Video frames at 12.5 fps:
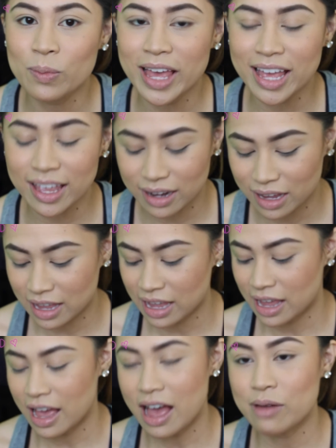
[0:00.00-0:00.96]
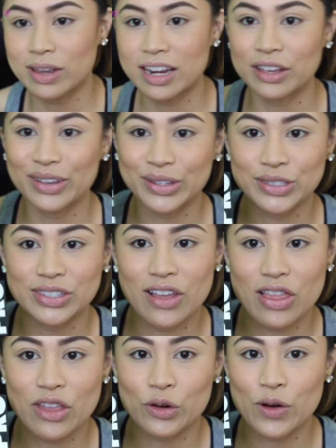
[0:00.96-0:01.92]
bit. I'm gonna use
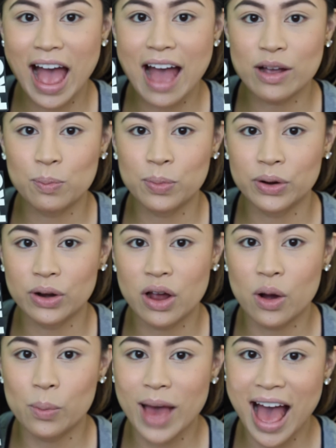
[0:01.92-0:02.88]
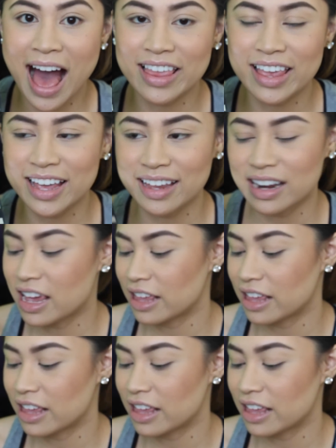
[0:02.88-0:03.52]
the Lorac Pro palette.